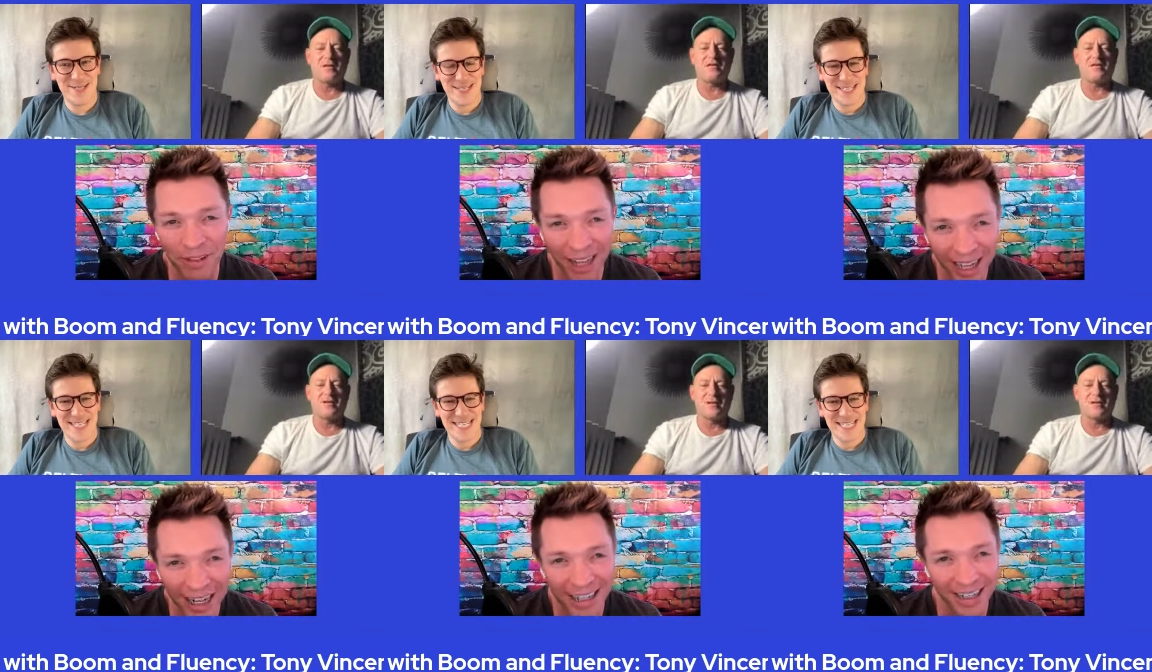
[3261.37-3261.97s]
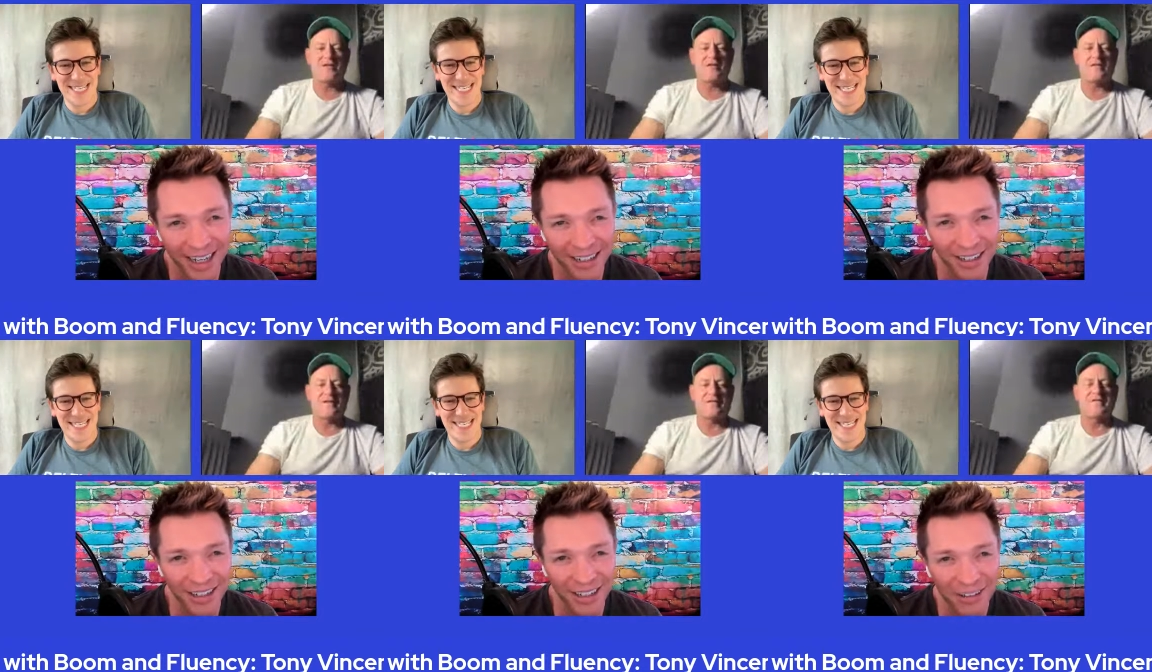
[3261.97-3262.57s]
Speaker 1: glad I
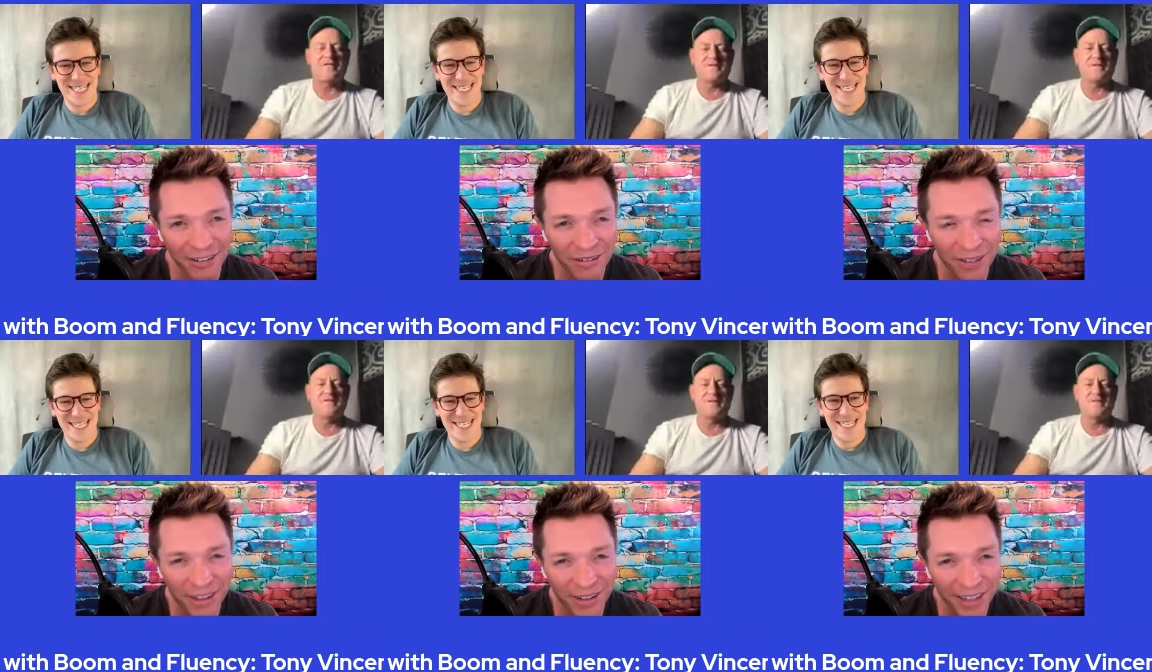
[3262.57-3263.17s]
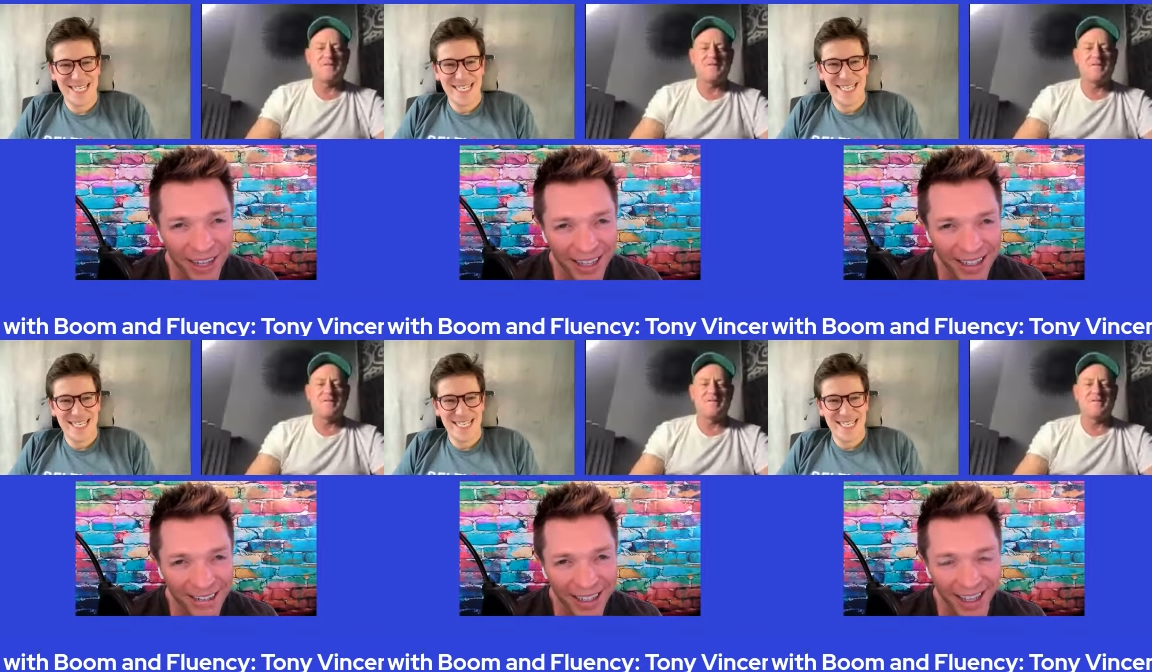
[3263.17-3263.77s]
connected with you guys,